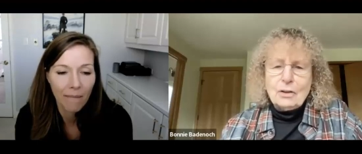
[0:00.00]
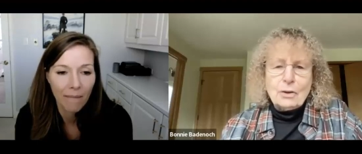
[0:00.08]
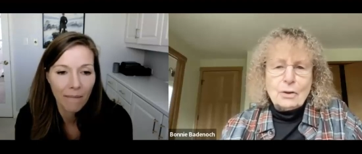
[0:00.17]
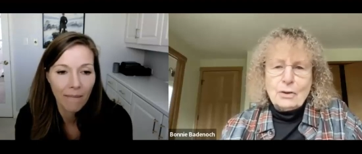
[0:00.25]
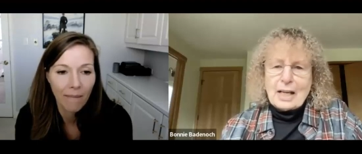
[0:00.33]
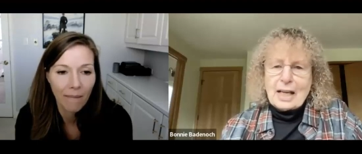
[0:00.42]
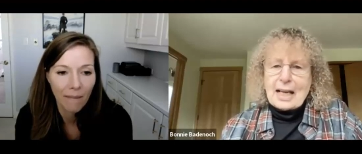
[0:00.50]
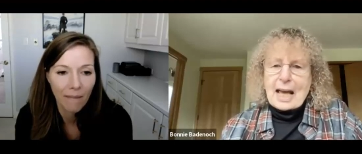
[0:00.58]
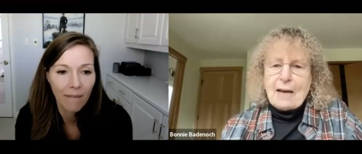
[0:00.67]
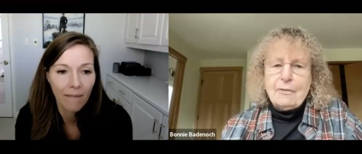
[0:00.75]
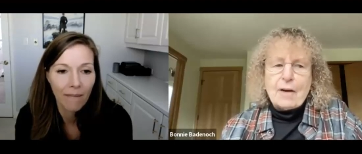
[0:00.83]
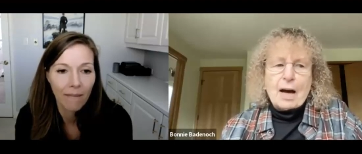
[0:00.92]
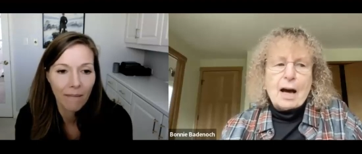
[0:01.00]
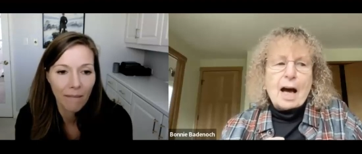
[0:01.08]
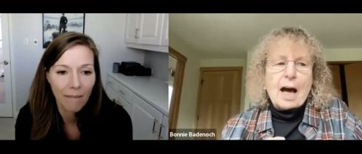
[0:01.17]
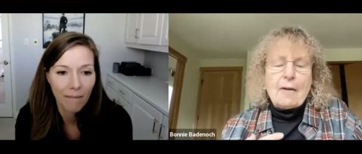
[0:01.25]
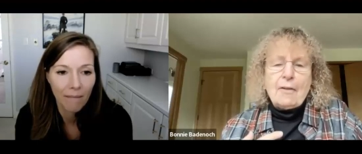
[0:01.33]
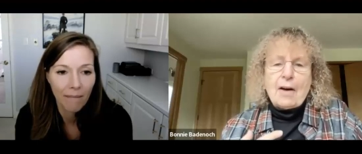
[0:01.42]
Speaker 1: and heard and have
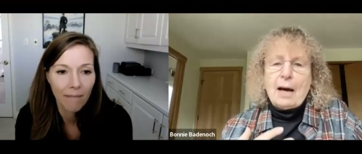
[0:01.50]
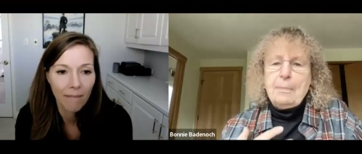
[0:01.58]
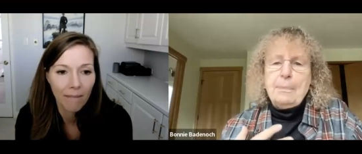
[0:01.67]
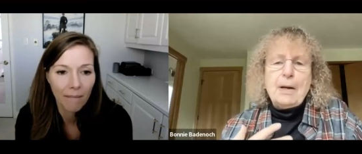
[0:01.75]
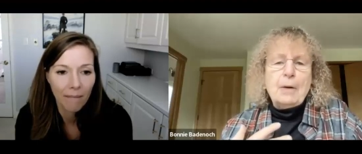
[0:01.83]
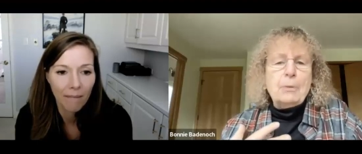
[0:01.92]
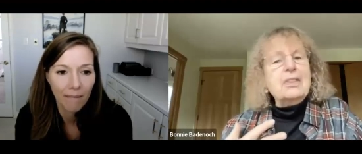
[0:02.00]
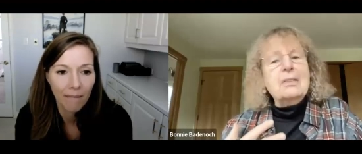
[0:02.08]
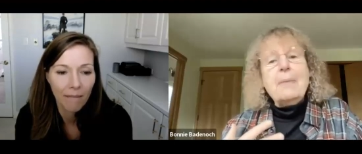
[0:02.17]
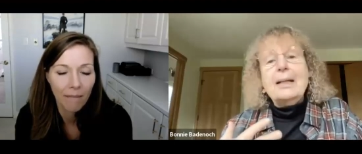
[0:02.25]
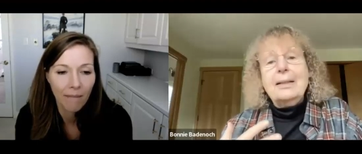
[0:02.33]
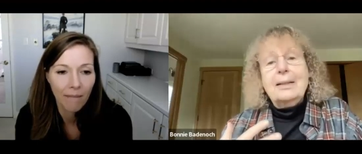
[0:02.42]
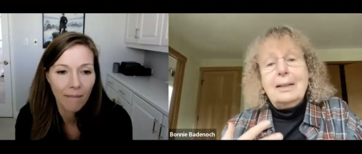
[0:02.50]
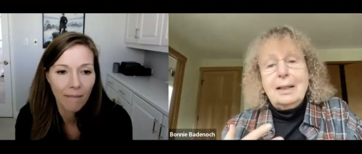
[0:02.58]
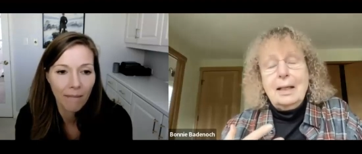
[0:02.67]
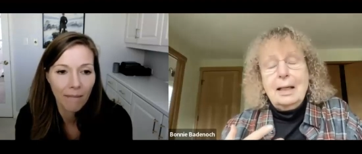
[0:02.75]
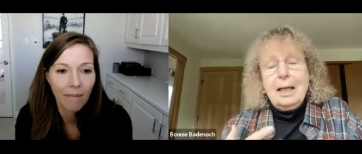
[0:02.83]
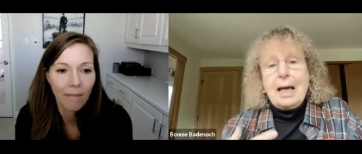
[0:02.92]
been
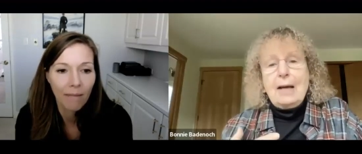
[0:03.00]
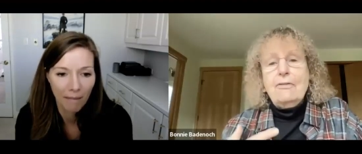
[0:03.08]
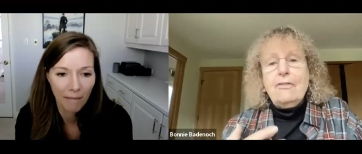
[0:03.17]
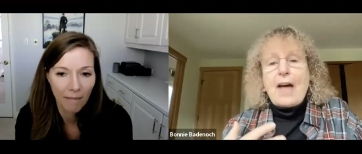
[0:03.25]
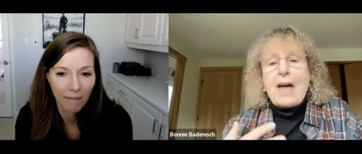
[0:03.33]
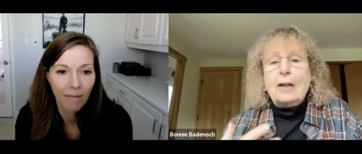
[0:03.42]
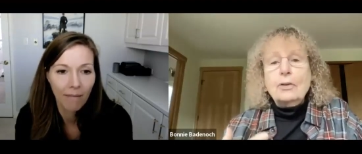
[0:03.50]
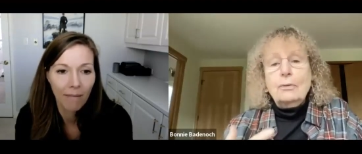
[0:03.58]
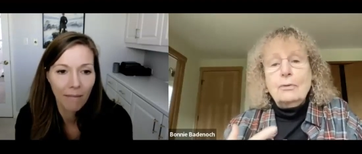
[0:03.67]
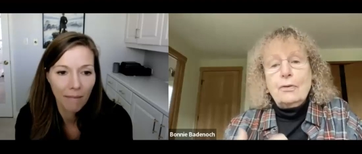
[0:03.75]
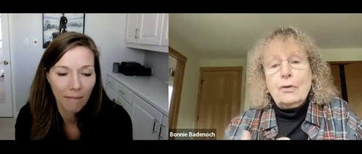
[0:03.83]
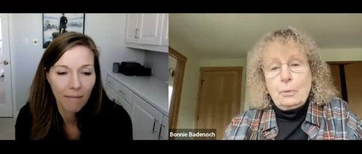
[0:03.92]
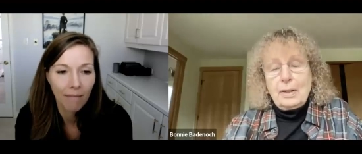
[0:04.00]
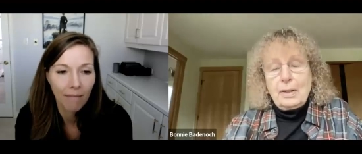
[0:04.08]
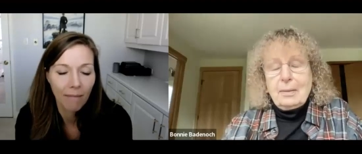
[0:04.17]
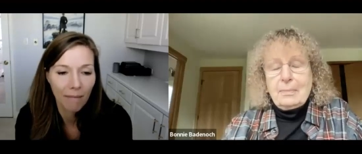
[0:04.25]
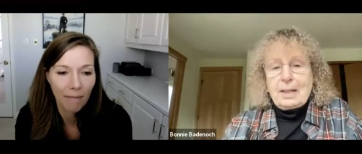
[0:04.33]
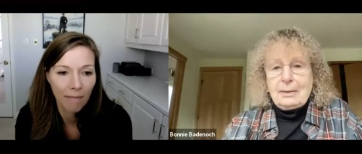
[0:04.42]
respected and valued for the
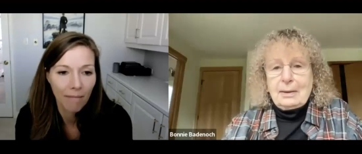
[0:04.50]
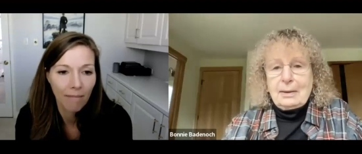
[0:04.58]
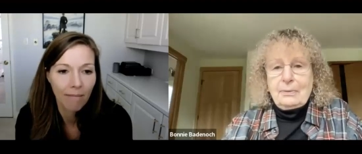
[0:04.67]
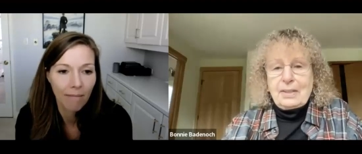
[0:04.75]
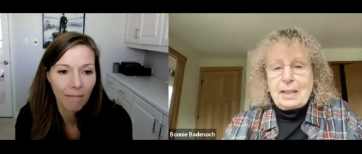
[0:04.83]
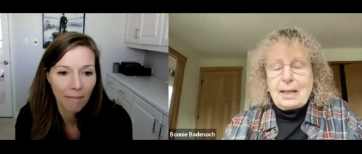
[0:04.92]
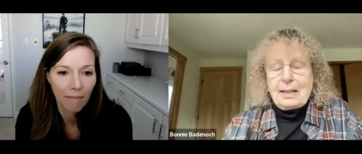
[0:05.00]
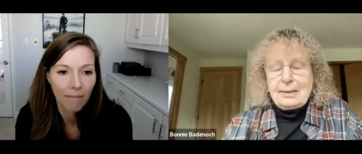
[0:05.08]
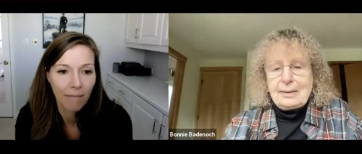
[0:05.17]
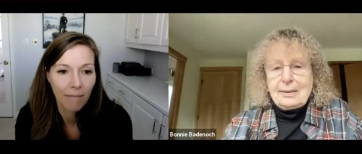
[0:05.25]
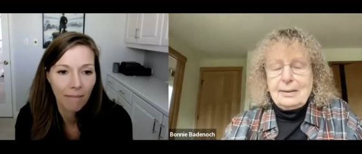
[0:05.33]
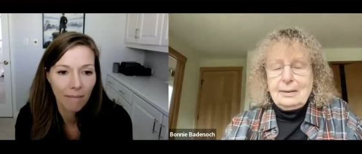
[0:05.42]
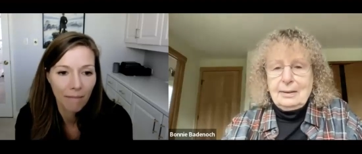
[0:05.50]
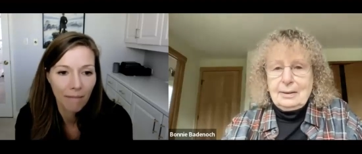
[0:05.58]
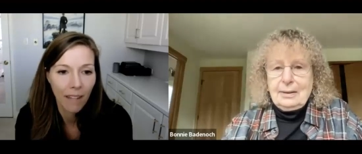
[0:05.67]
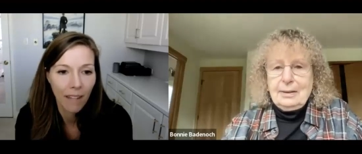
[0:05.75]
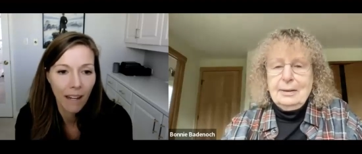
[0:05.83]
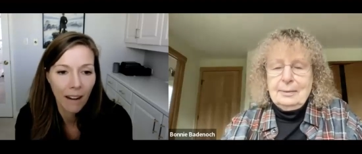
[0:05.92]
wisdom that lives in us.
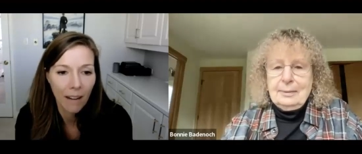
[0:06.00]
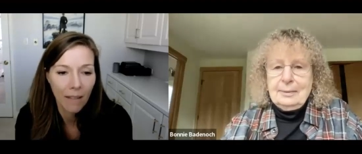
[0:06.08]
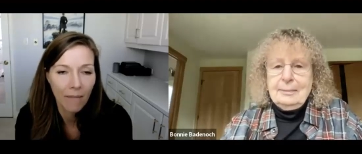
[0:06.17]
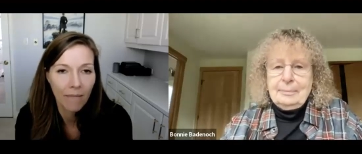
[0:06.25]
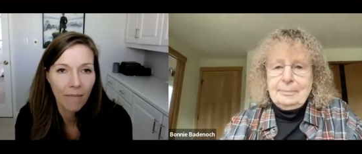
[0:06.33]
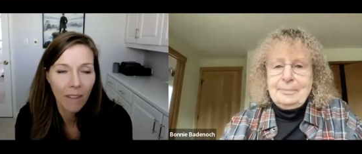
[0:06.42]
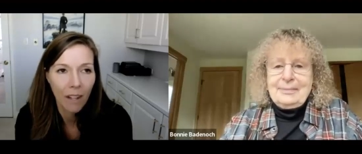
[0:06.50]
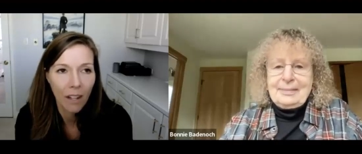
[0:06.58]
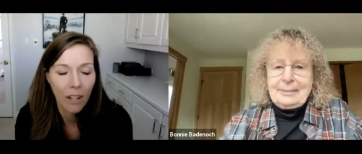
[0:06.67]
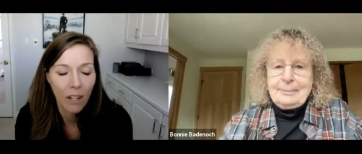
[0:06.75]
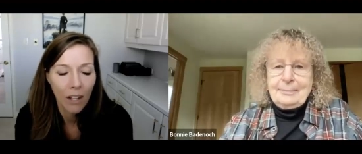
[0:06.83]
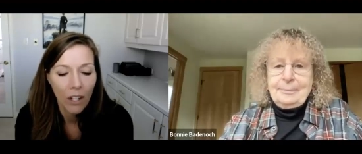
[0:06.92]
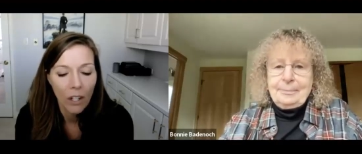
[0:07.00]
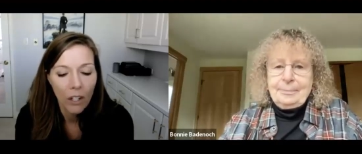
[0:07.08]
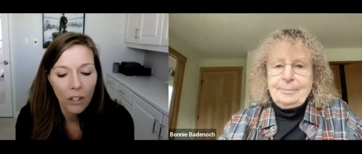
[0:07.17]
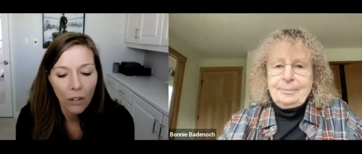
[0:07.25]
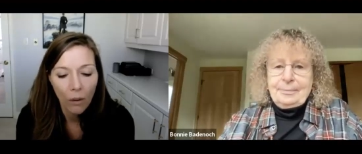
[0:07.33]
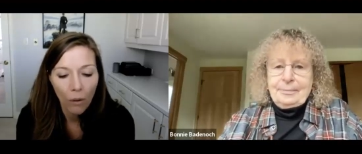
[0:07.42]
Speaker 2: Yeah.
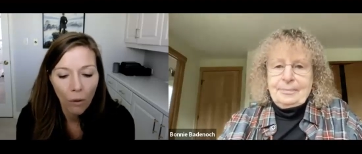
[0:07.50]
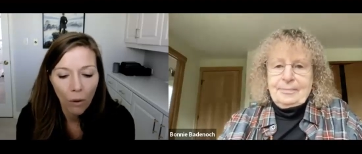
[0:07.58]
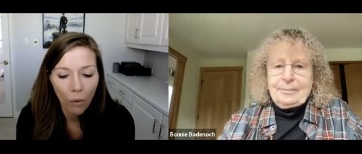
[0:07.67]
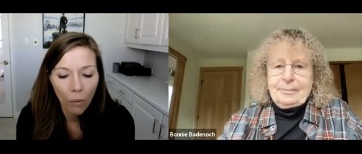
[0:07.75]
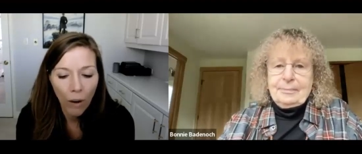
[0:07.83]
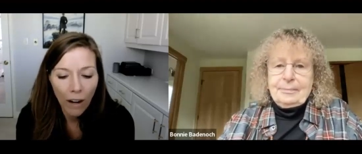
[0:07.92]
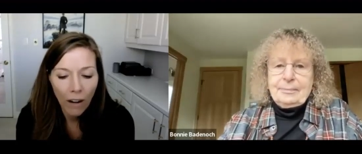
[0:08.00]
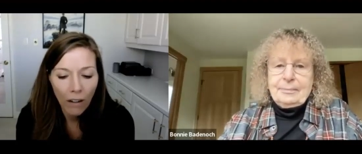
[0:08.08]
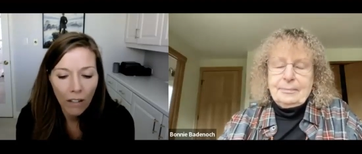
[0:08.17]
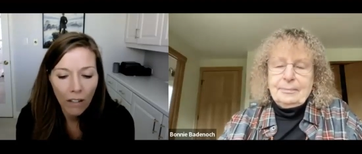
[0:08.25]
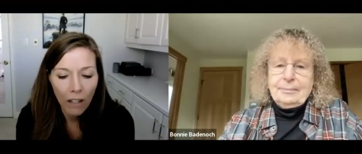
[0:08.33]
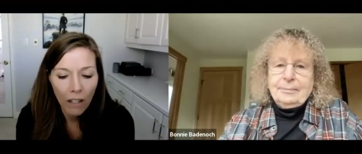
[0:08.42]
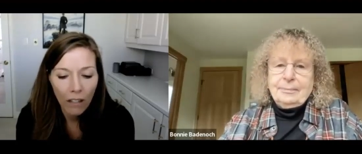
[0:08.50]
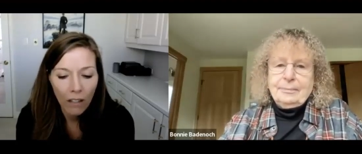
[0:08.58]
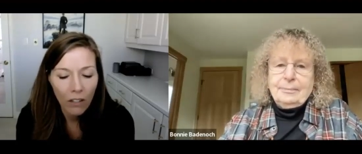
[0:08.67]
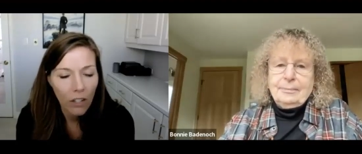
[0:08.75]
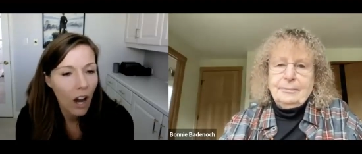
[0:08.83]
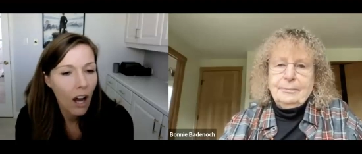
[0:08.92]
So where
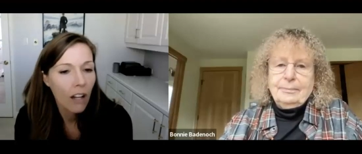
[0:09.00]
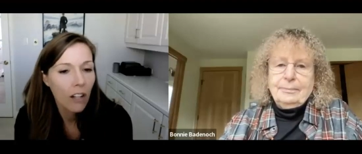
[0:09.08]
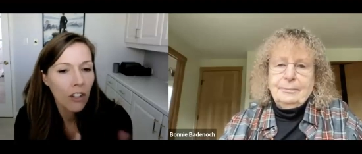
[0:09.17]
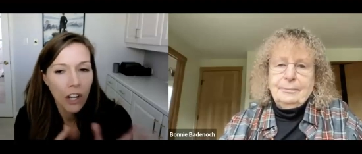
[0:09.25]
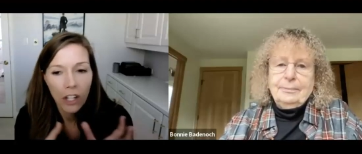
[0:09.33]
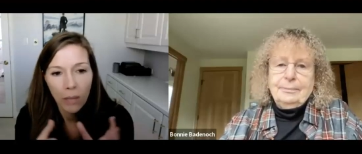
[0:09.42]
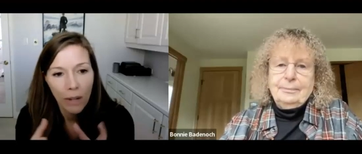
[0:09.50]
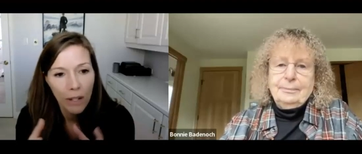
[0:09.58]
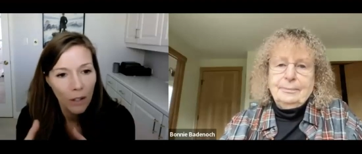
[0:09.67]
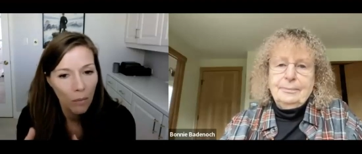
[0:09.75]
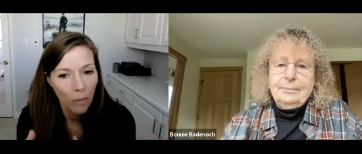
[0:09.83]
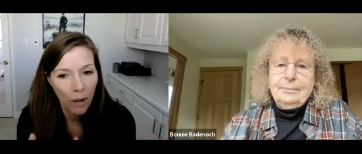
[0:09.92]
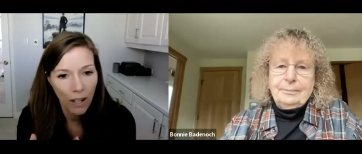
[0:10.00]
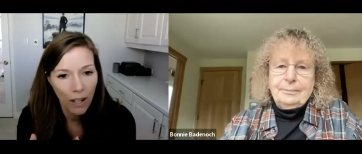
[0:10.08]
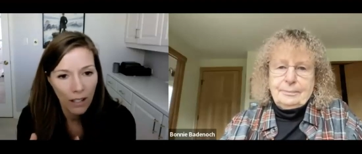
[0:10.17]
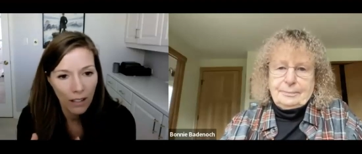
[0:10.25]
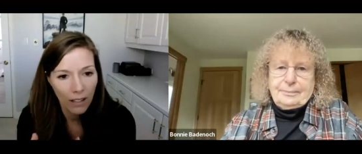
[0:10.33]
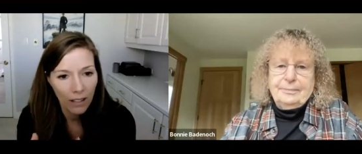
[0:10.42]
does non-judgmental
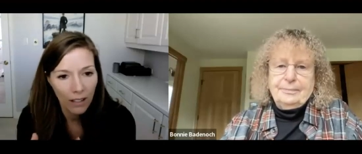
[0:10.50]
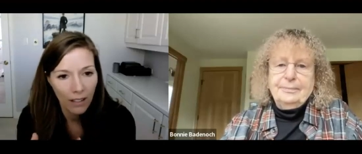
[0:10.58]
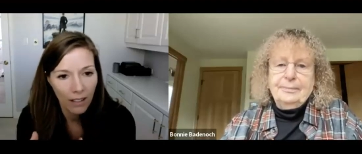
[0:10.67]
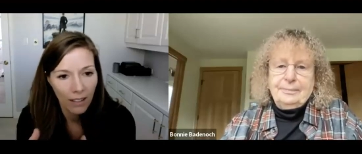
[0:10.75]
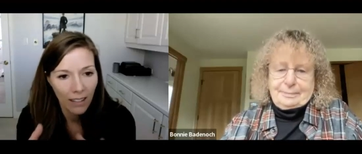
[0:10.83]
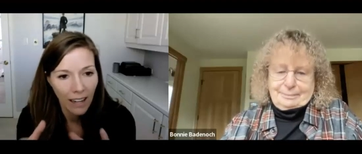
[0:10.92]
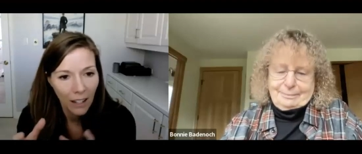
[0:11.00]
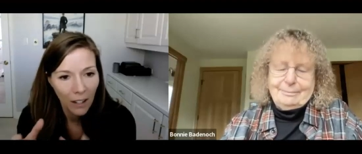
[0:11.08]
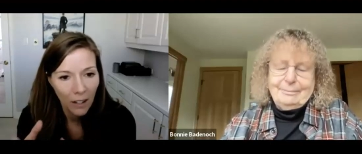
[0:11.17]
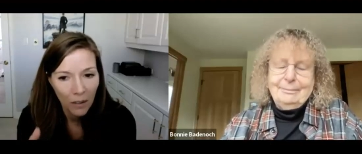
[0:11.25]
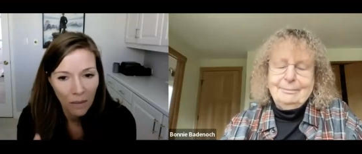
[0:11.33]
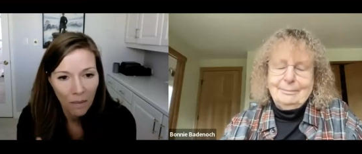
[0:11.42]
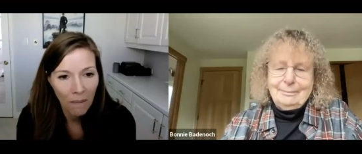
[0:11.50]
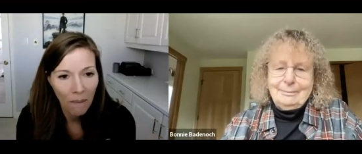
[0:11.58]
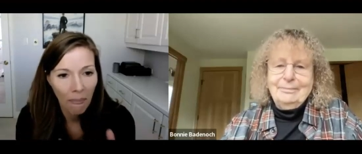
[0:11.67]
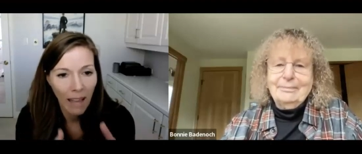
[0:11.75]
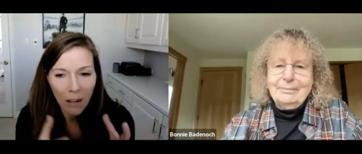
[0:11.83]
presence, how do you